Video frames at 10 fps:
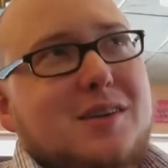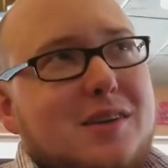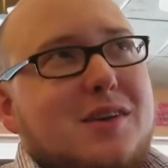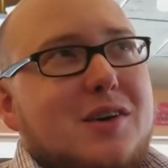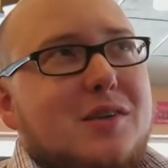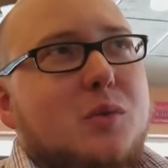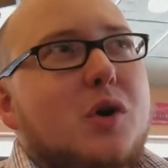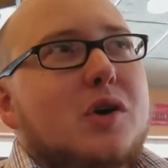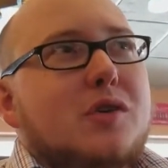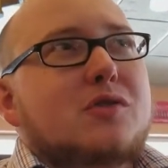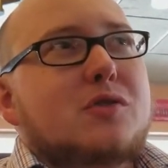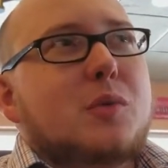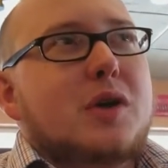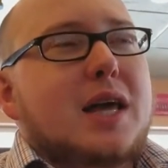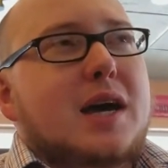The workers are
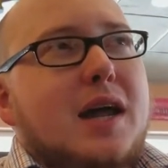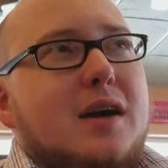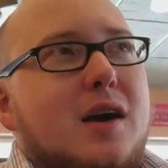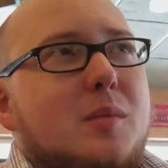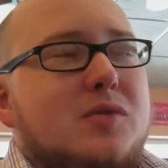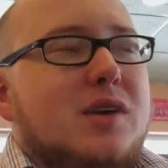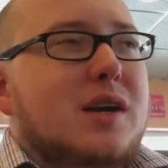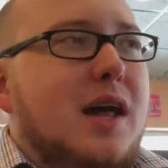where that kind of comes in.